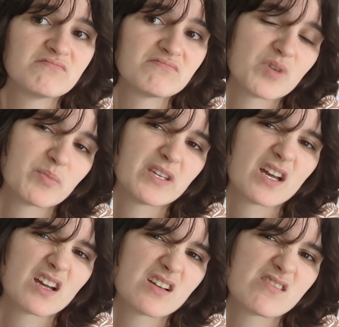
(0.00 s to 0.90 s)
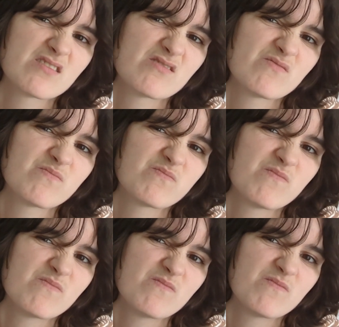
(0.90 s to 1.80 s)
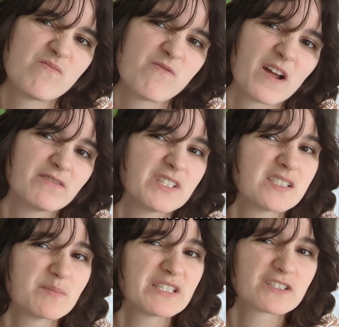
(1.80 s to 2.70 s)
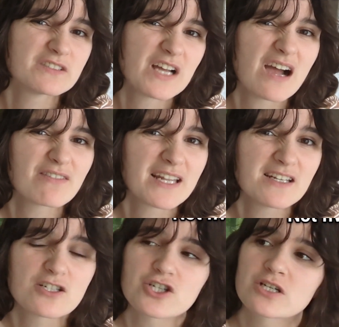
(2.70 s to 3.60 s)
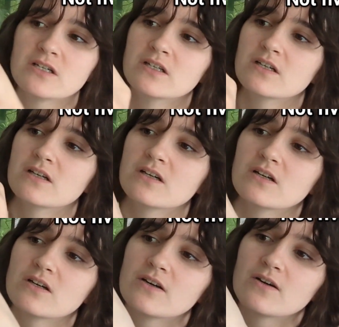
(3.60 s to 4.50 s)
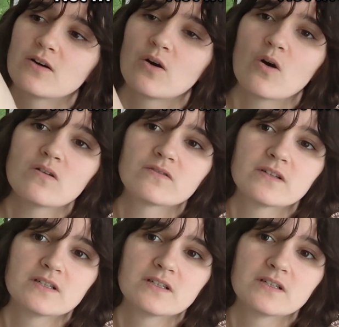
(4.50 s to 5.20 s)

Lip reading: maybe 5 centimetres, half an inch off.